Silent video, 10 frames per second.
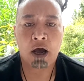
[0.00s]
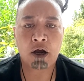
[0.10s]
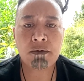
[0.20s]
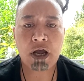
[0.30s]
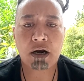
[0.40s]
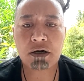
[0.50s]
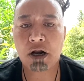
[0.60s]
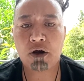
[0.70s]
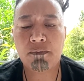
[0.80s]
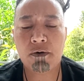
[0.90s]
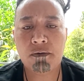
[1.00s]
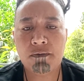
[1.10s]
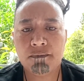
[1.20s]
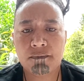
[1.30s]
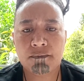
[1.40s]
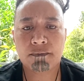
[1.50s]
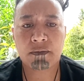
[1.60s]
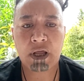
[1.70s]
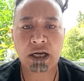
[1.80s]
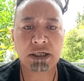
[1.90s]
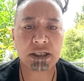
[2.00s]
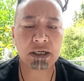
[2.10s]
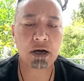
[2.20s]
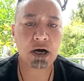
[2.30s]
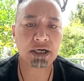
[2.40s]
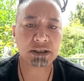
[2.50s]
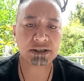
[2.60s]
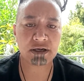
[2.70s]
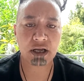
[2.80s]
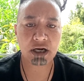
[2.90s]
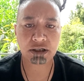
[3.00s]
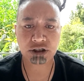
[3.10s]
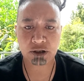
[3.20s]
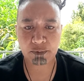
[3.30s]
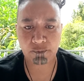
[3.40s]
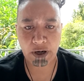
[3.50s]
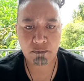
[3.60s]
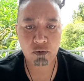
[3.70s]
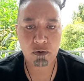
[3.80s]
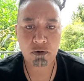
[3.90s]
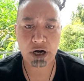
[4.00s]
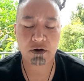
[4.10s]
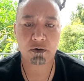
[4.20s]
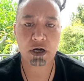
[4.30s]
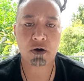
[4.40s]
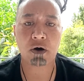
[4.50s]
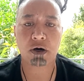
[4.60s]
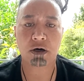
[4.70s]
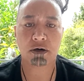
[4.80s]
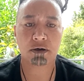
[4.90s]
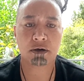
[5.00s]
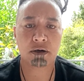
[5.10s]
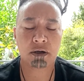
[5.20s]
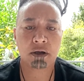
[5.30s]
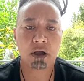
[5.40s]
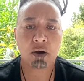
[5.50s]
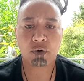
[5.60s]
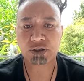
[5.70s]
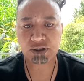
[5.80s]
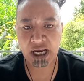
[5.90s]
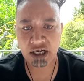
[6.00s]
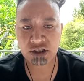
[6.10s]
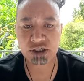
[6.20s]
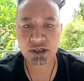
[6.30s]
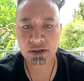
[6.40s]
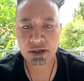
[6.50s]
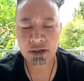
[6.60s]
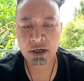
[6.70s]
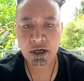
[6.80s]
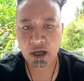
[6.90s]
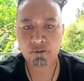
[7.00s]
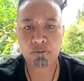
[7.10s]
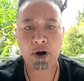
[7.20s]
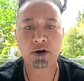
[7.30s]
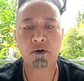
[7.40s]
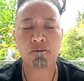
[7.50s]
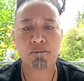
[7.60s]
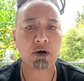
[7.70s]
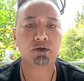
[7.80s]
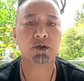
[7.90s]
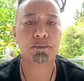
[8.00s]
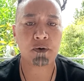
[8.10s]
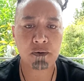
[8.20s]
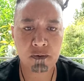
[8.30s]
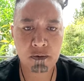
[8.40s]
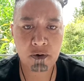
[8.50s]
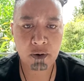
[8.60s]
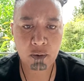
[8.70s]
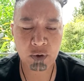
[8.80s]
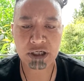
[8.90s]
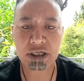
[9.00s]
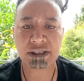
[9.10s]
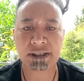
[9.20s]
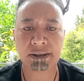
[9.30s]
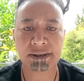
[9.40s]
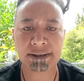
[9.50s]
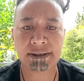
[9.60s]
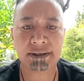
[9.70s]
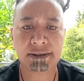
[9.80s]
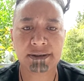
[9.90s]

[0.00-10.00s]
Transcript: Home Guard Global, under the guidance and leadership of Admiral Gregory Cook, was sanctioned in front of multiple witnesses